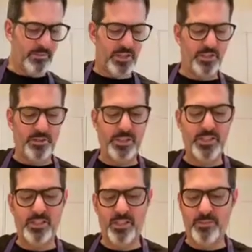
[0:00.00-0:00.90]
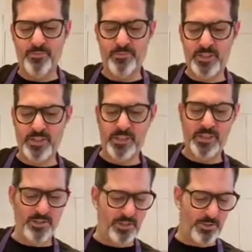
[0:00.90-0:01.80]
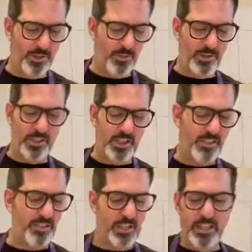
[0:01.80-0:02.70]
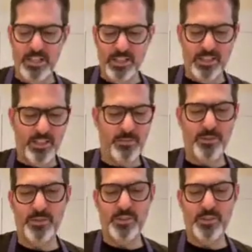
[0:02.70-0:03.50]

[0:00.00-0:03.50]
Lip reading: pizza dough. So this is 2¼ teaspoons